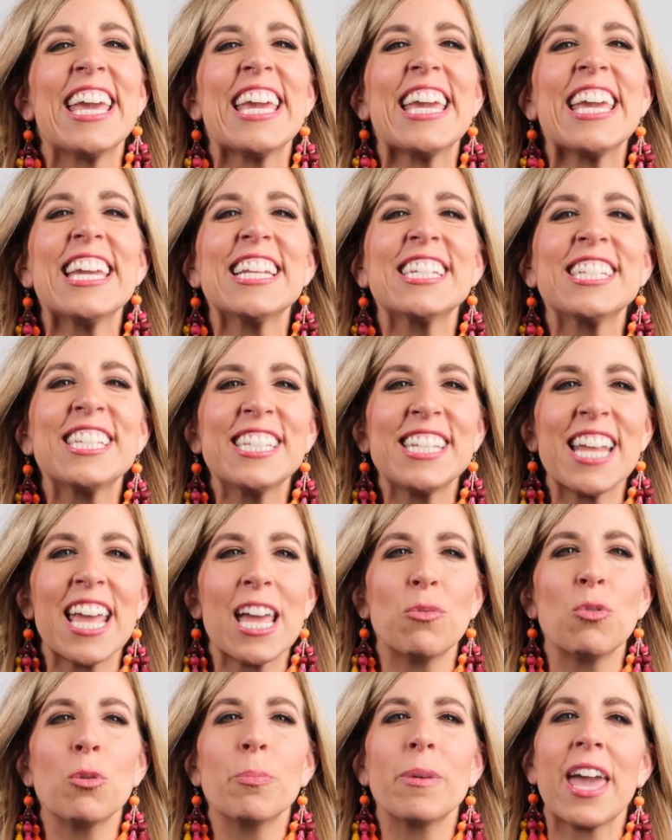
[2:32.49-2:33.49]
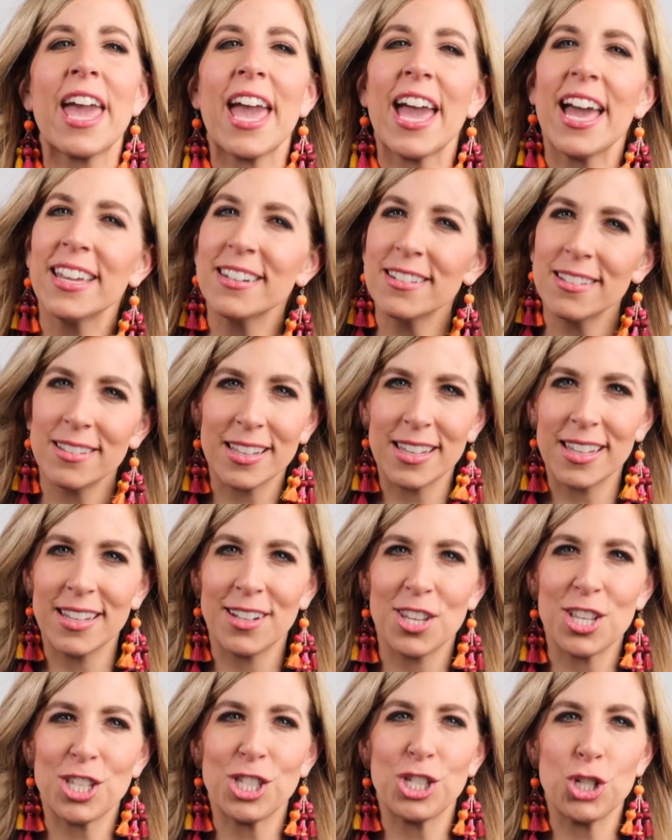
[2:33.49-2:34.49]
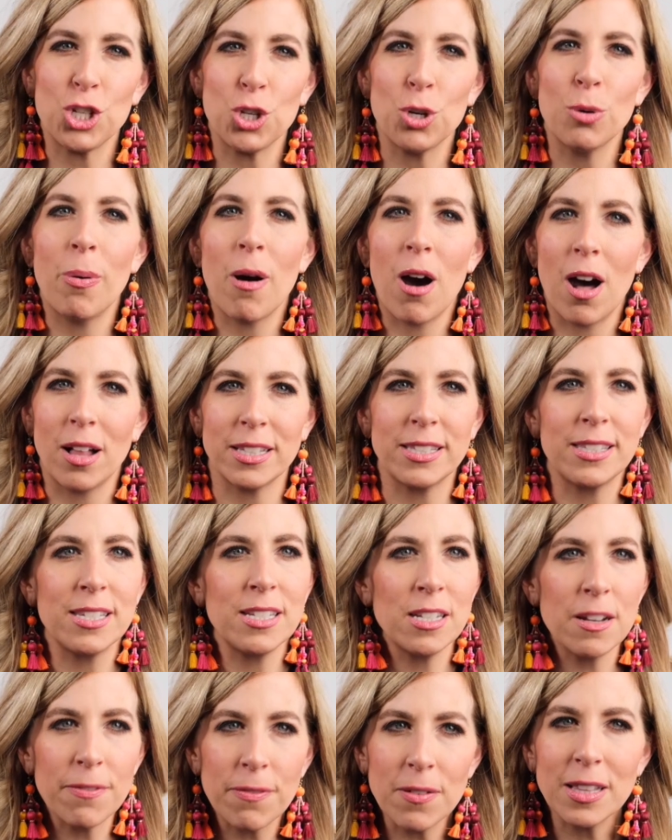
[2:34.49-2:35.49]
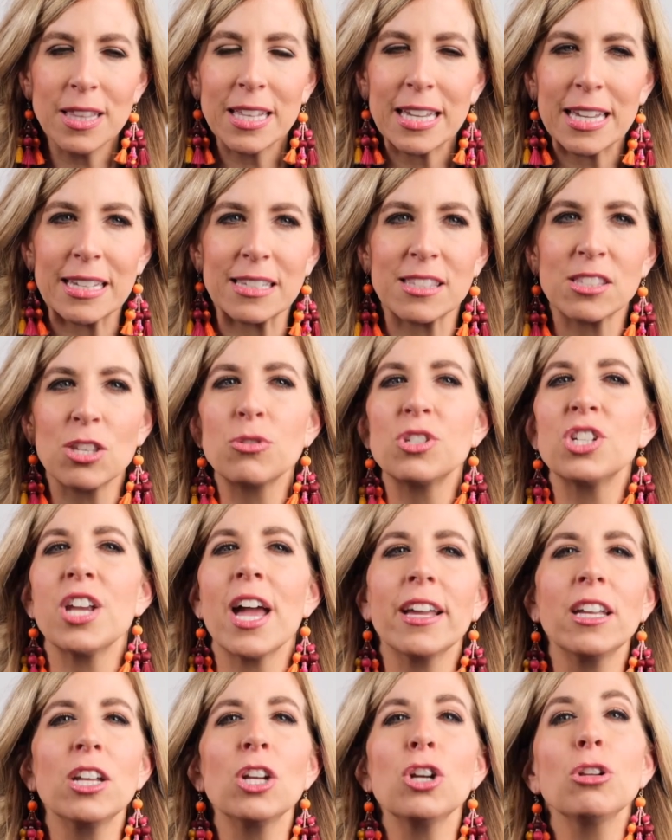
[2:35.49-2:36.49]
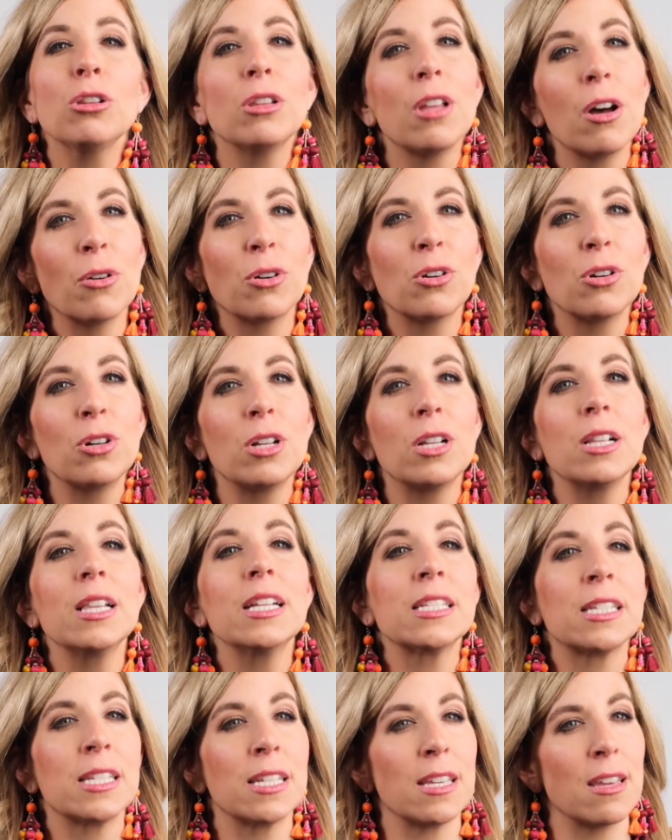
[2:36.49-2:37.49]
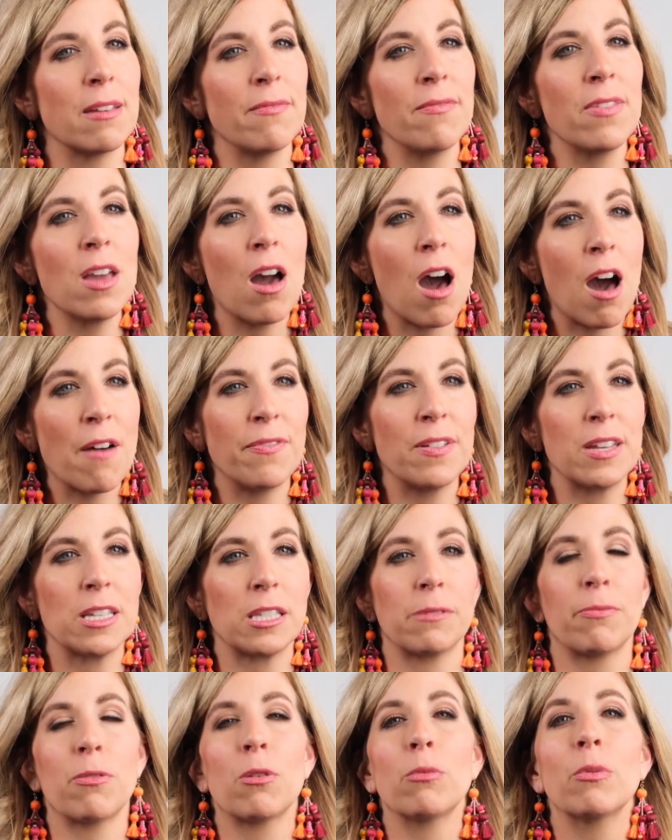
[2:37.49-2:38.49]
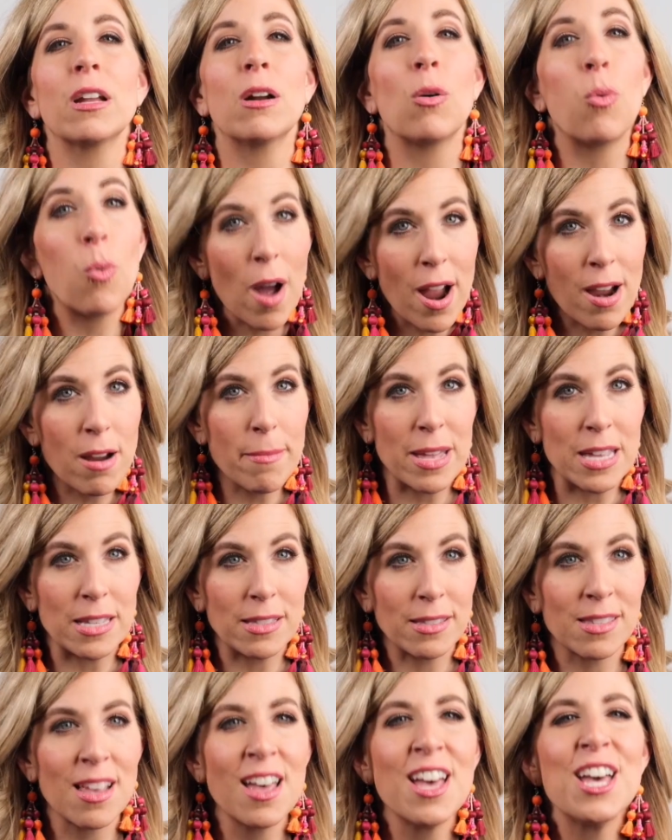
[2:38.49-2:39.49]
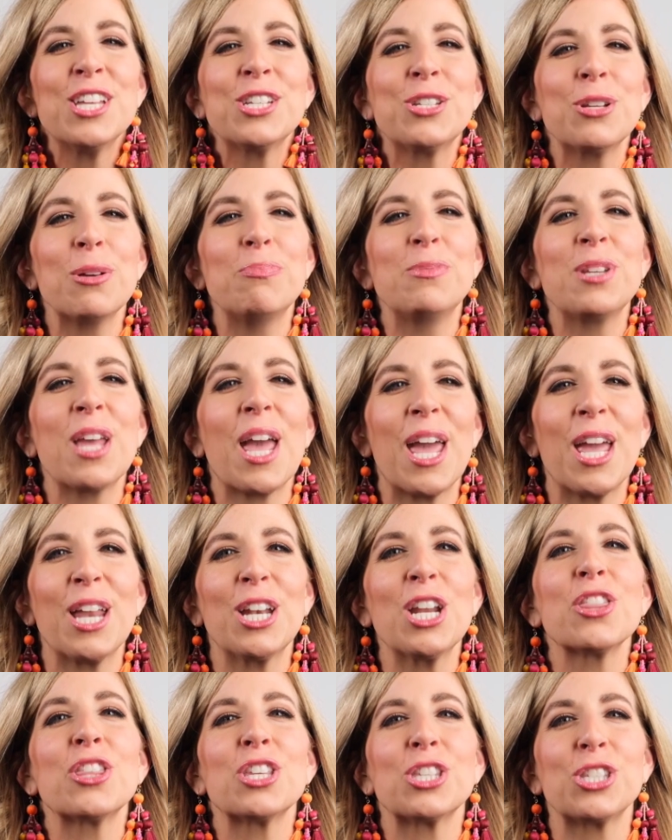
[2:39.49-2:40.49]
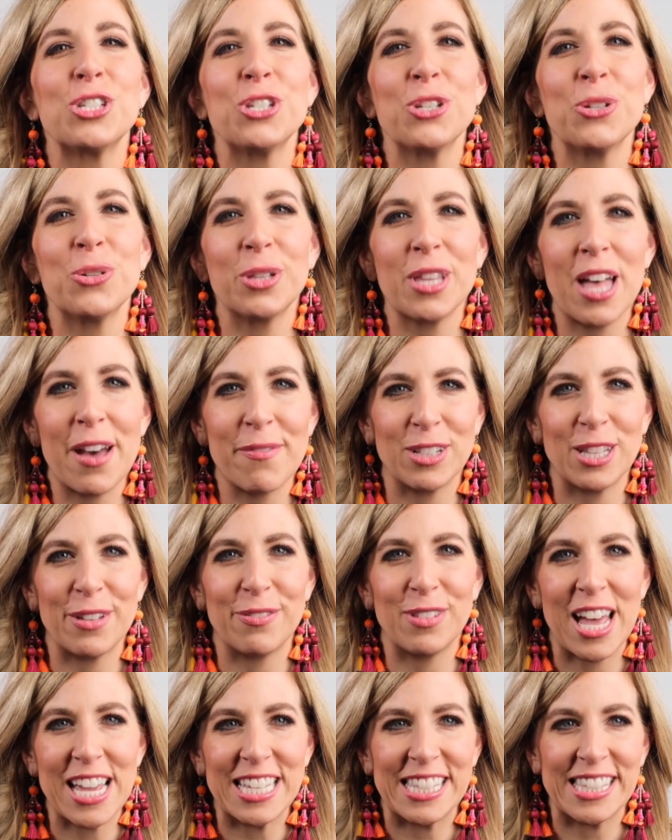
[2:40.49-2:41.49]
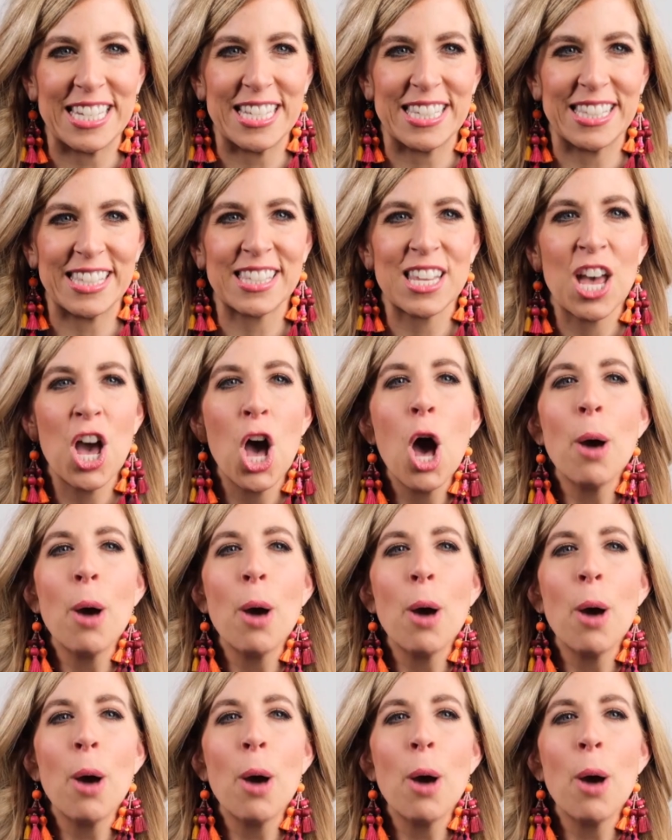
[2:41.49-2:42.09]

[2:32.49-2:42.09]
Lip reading: Each state will be handling this new policy differently, so check your local DMV office for requirements to obtain this new level of license.